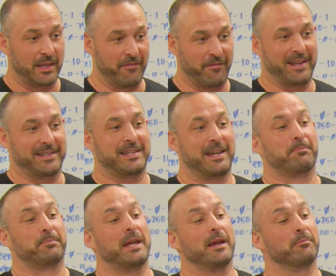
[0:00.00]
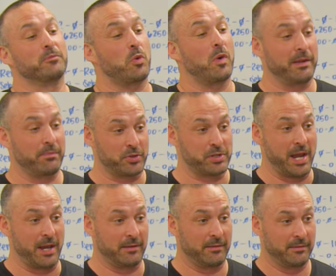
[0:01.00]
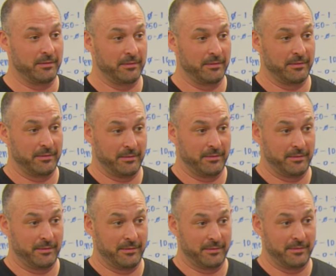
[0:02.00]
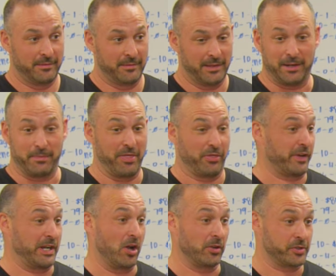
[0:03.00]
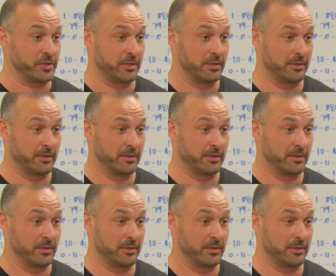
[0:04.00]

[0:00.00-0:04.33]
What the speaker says: If I tipped him 20%, it'd have been $3.